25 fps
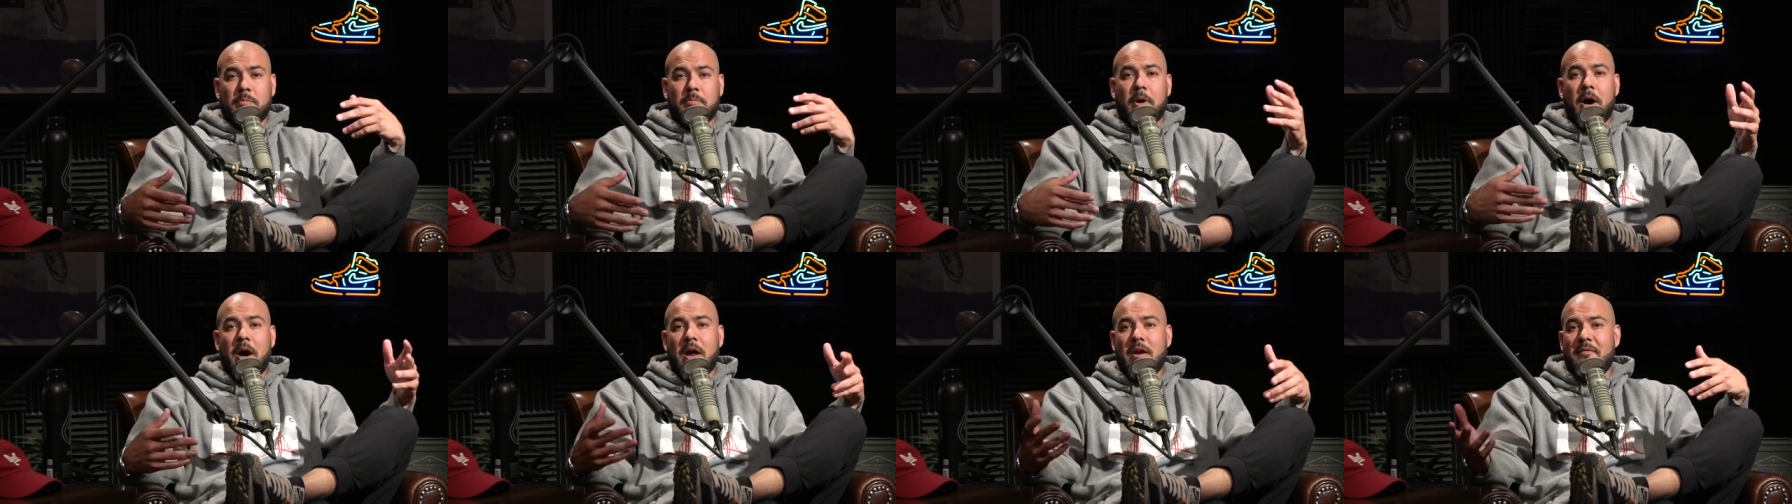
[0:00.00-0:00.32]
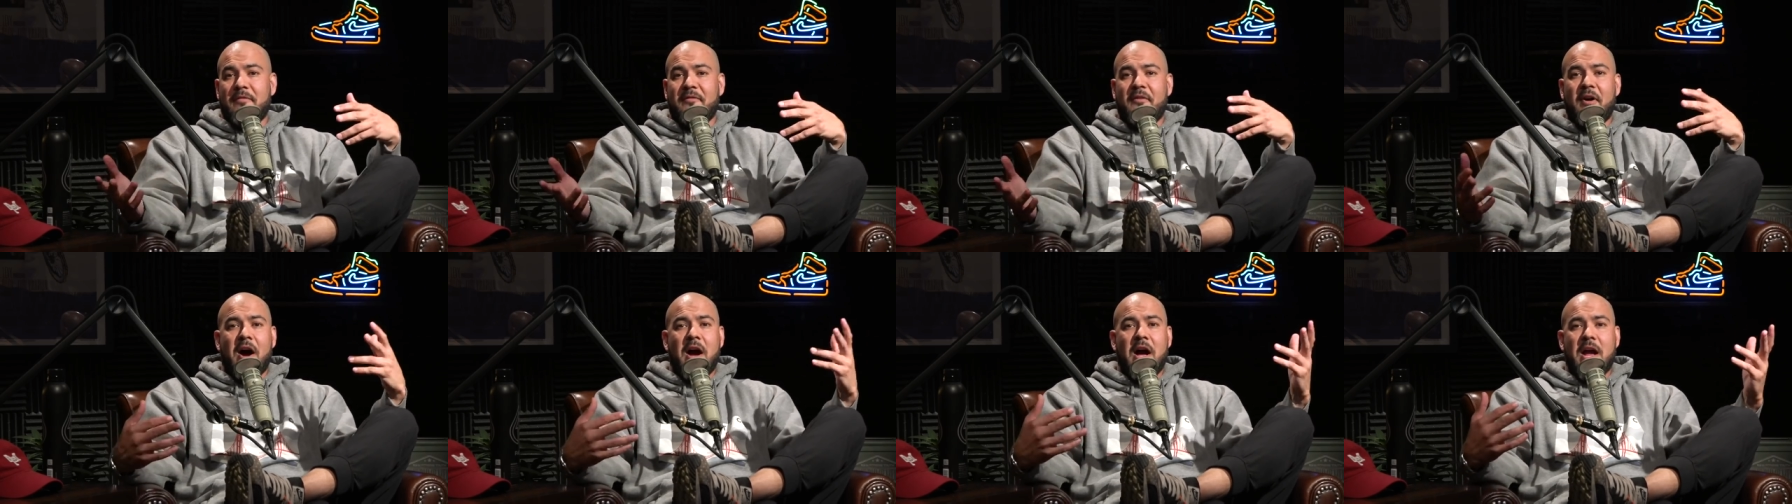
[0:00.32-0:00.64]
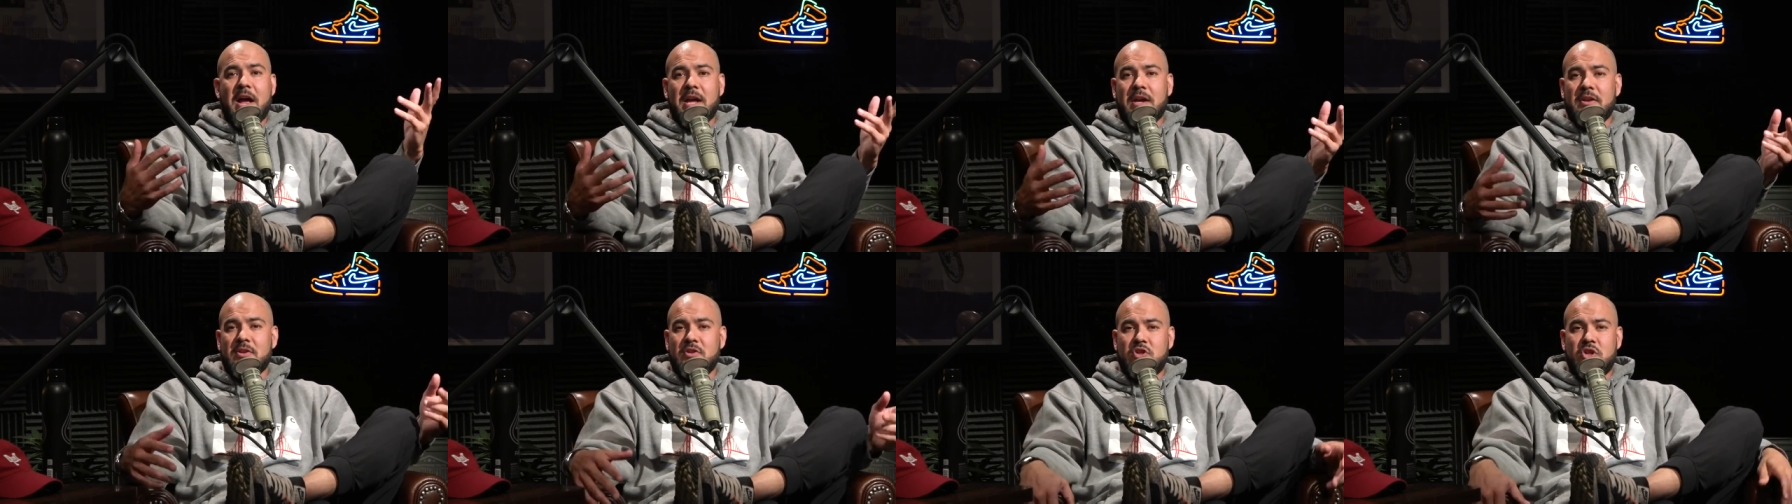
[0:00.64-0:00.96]
modify
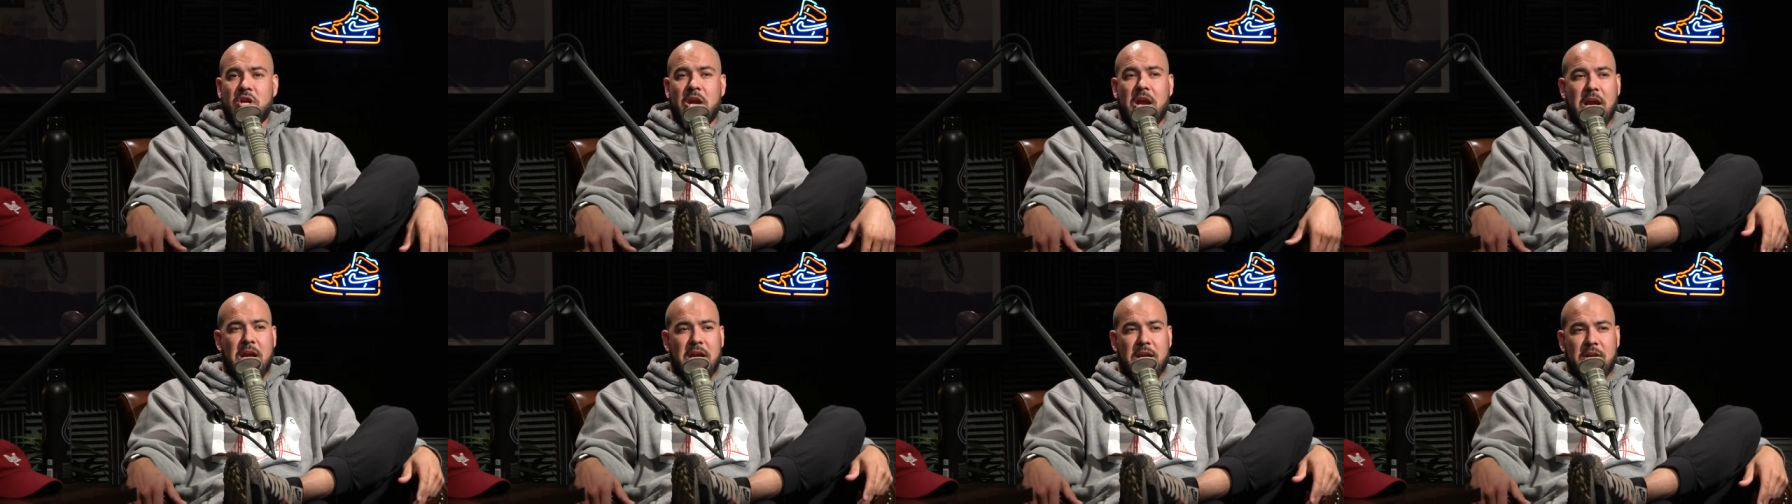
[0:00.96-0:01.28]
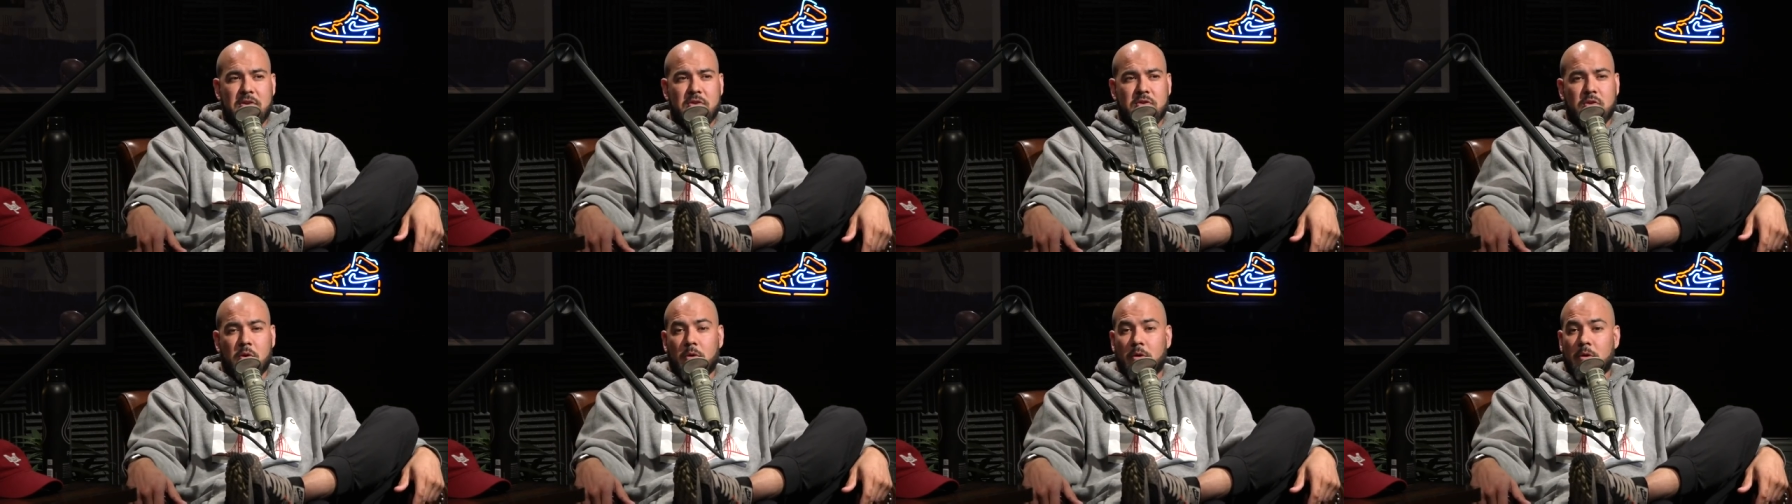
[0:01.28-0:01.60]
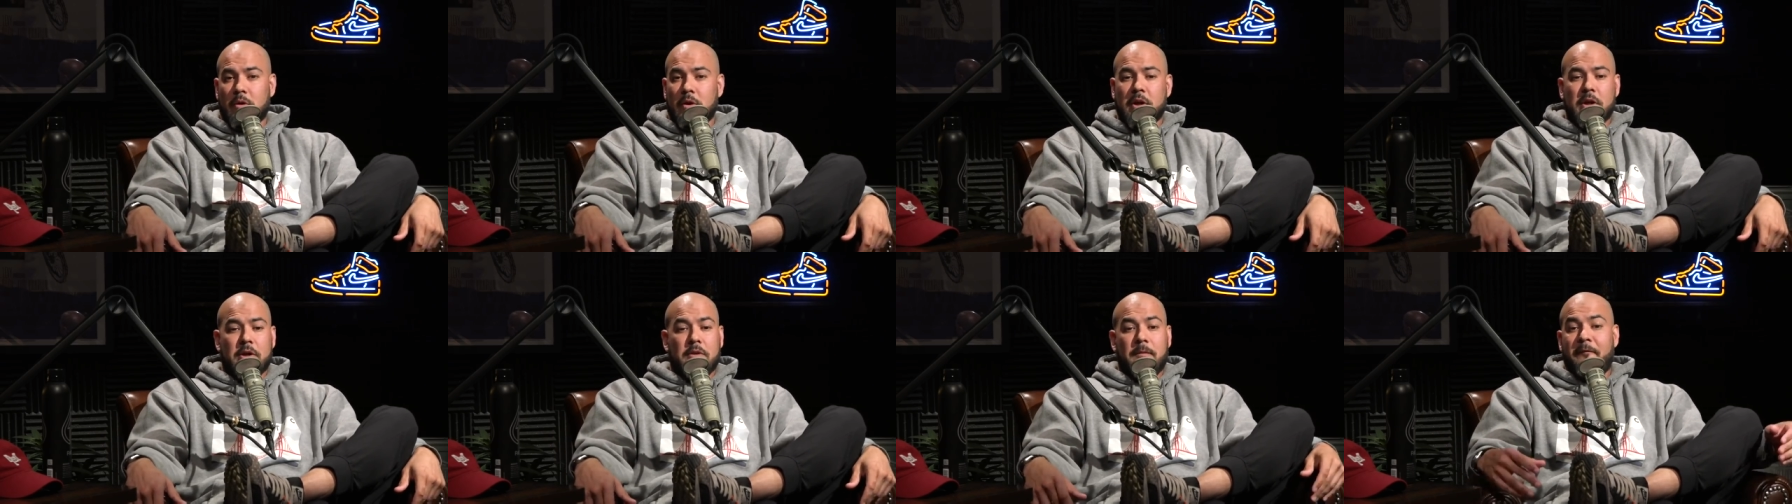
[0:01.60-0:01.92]
and change
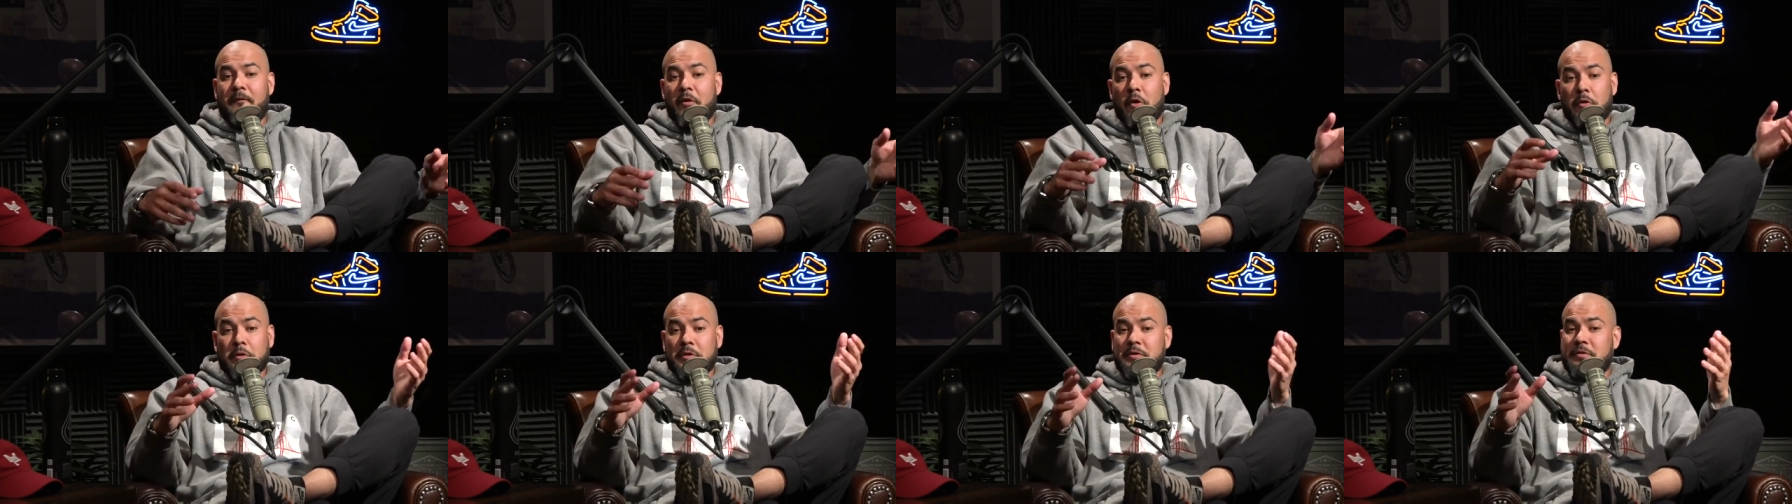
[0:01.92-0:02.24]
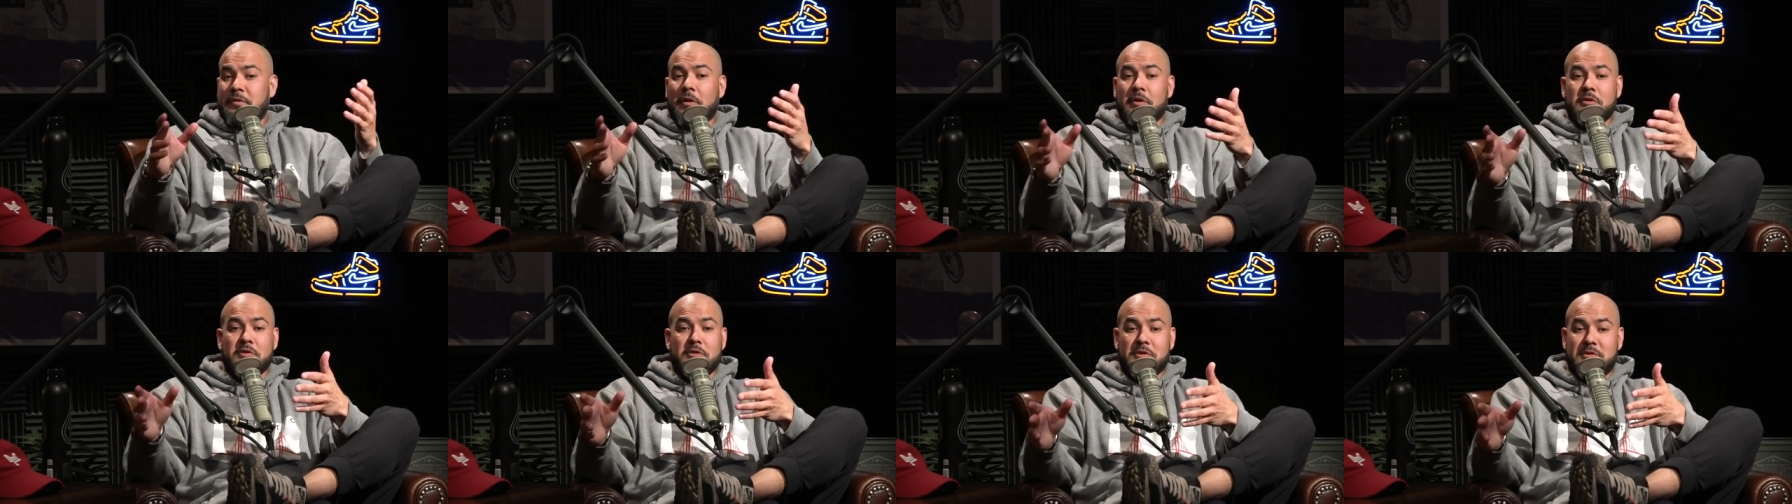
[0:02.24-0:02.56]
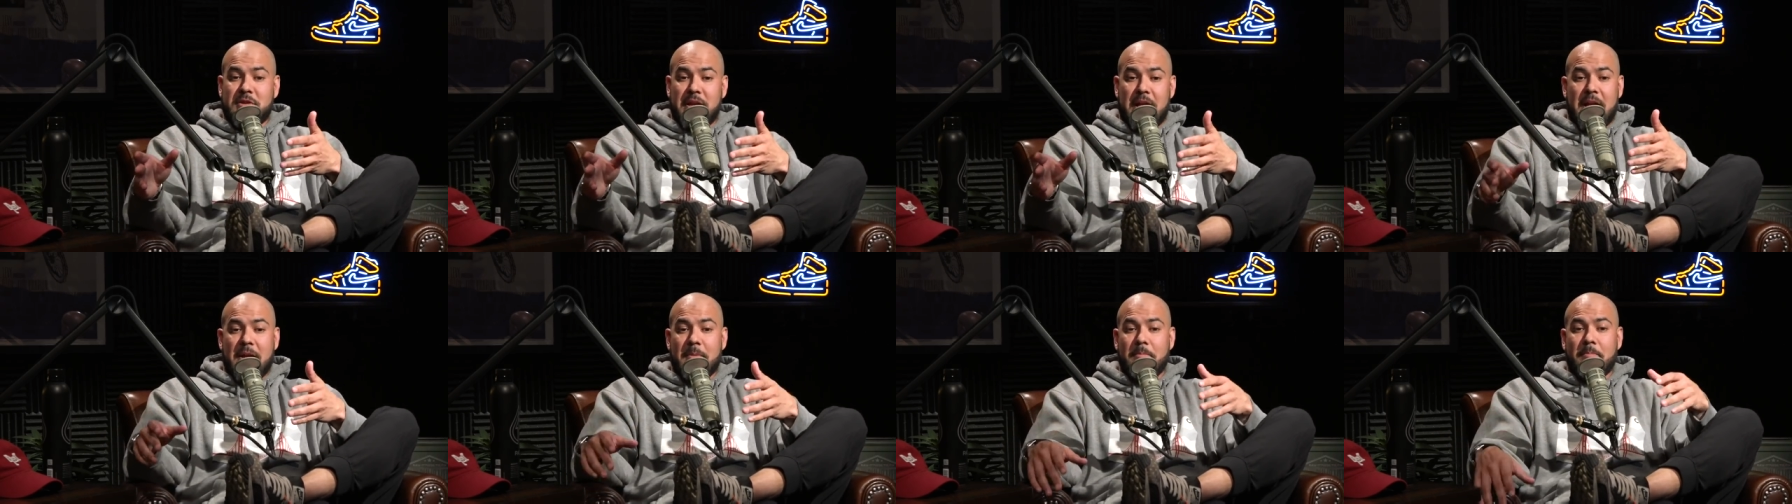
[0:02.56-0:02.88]
or focus on just
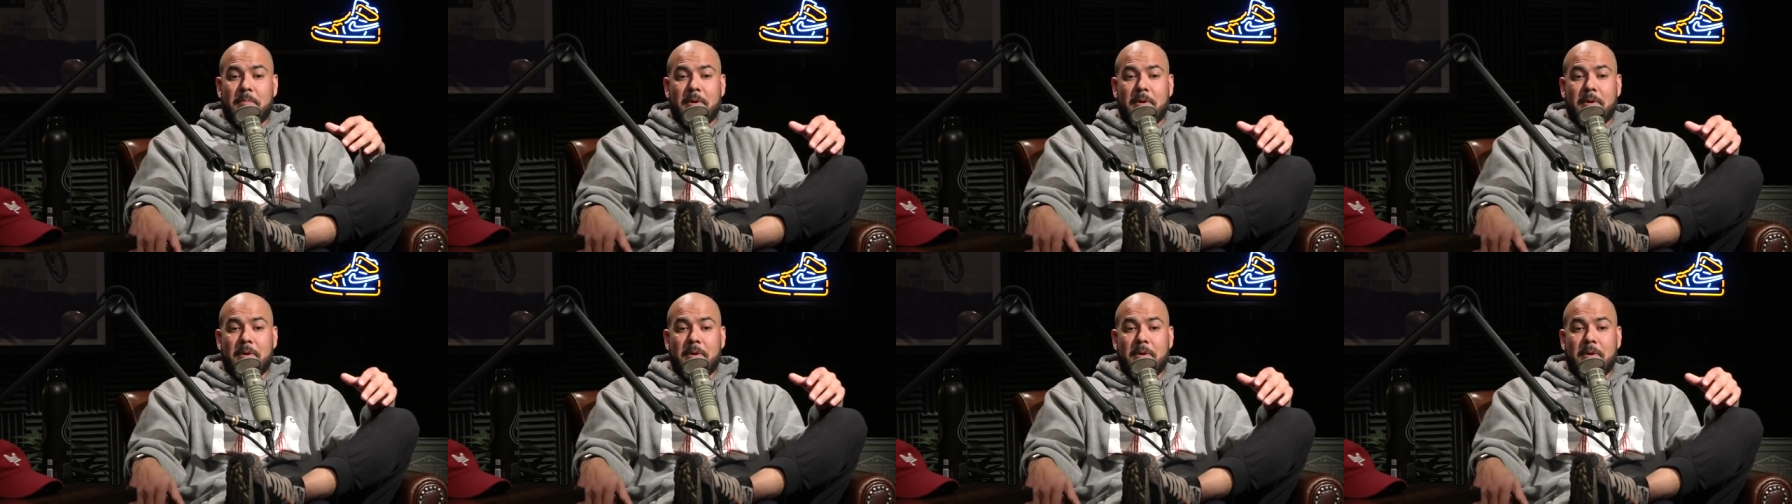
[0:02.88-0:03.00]
a